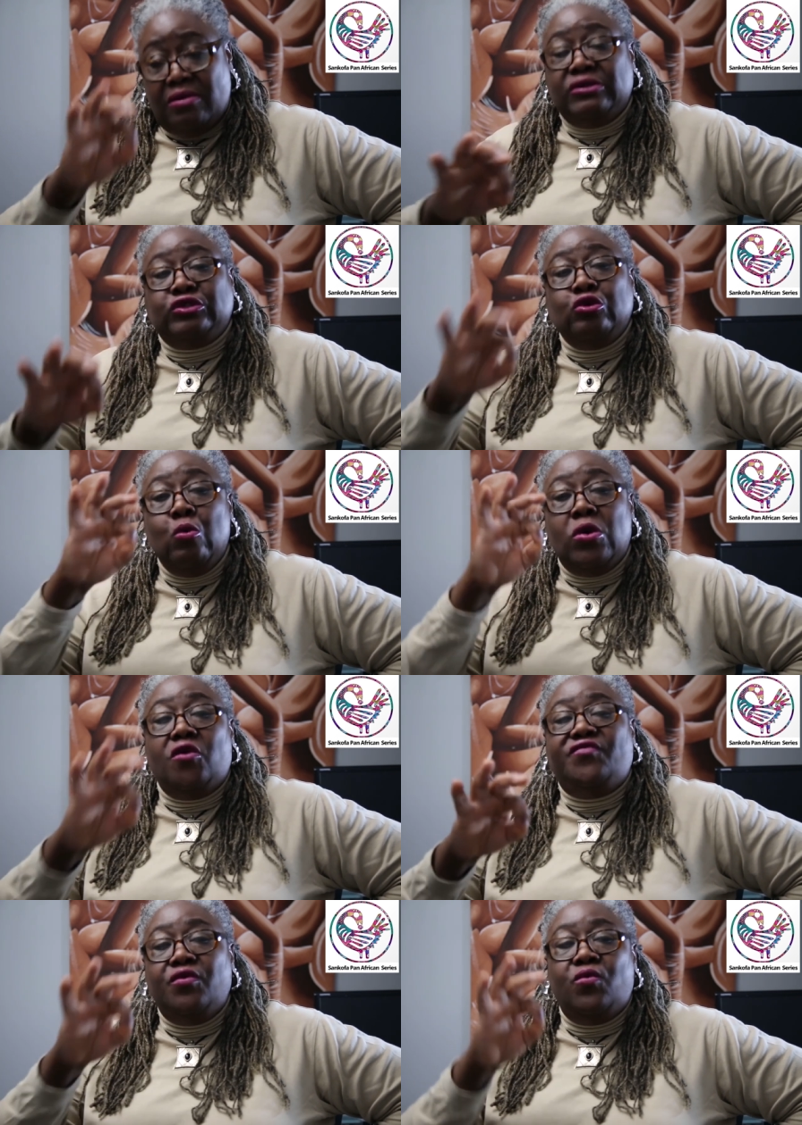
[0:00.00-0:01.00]
also
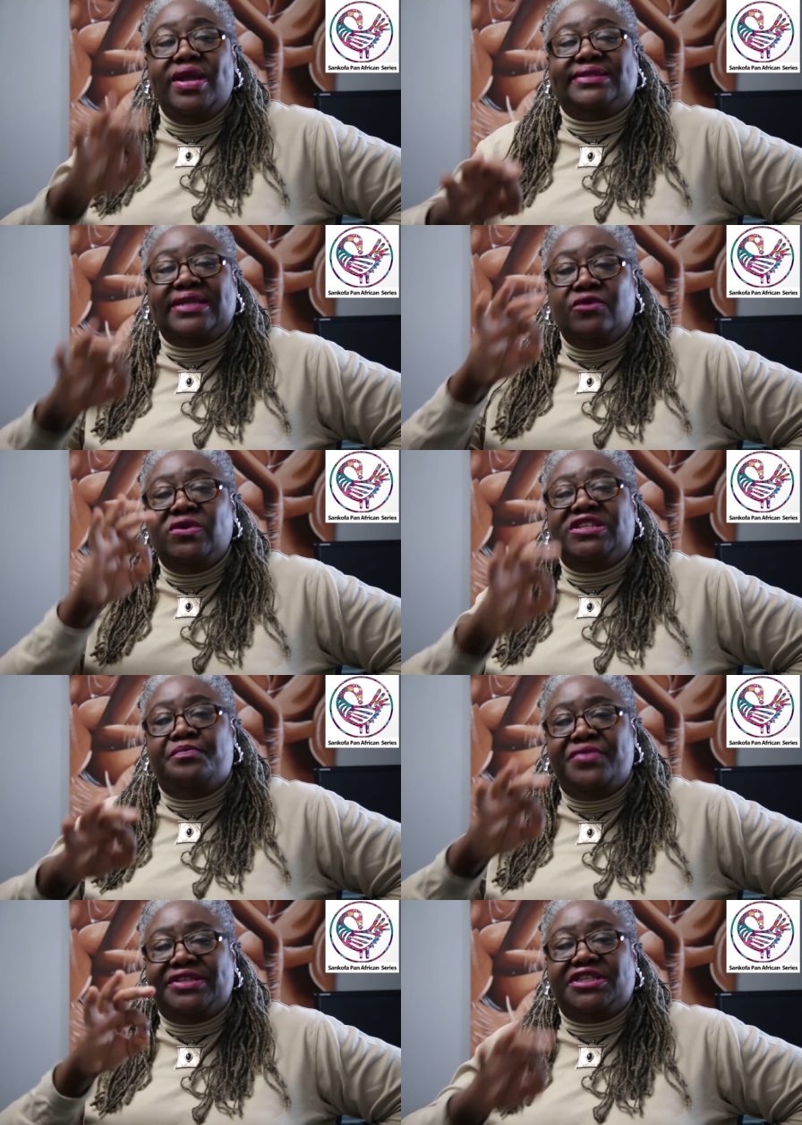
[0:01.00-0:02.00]
one of the ways in which
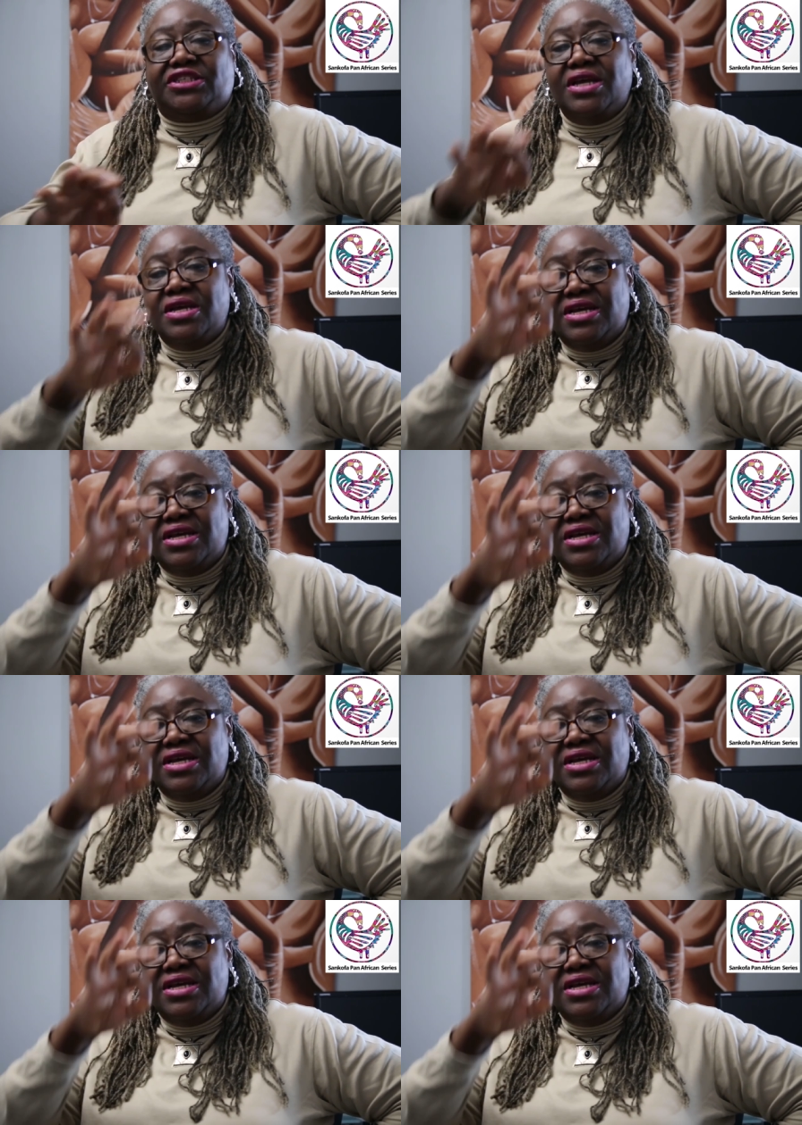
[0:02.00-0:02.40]
the British